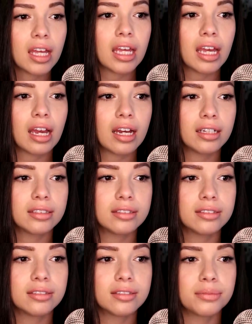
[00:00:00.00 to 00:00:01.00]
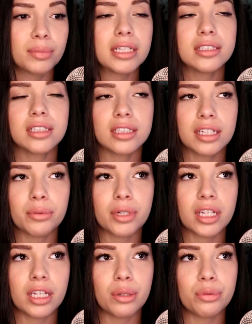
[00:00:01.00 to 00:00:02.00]
and basically
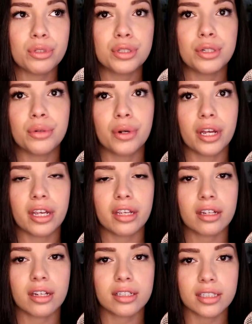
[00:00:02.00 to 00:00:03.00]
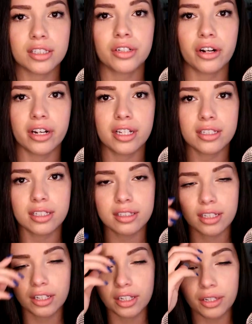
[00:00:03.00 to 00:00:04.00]
what he was doing, as I started to
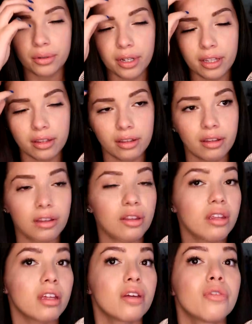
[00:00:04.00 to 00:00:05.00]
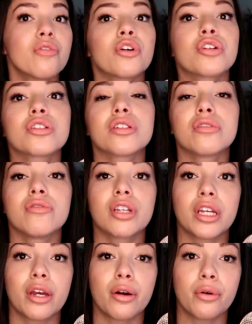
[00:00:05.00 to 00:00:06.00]
tell you in the first
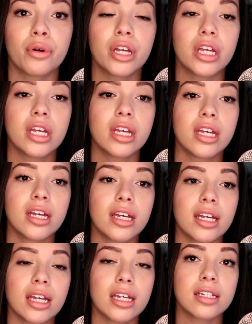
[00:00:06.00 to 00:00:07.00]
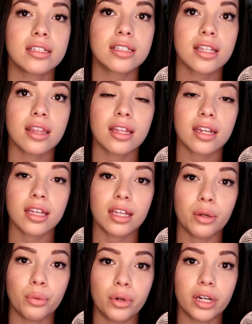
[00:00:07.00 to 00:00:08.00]
video, is that
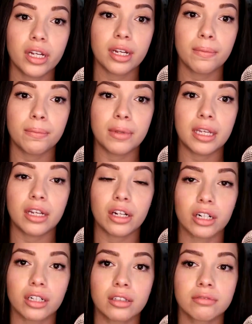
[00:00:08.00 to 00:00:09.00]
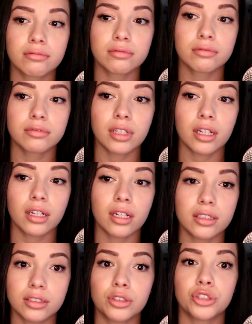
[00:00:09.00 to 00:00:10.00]
he would beat her
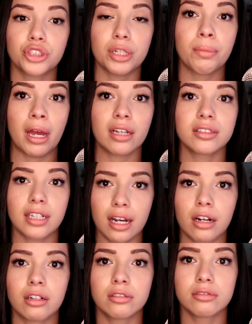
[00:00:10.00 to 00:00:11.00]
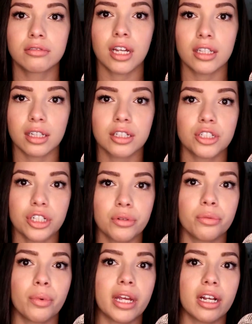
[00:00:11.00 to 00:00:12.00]
until she passed out, and then she
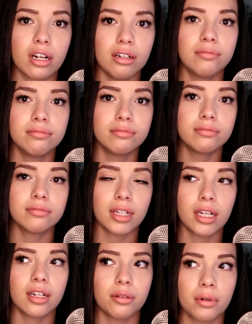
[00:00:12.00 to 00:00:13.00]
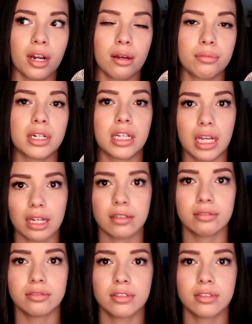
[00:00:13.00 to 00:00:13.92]
would wake up and it would happen again.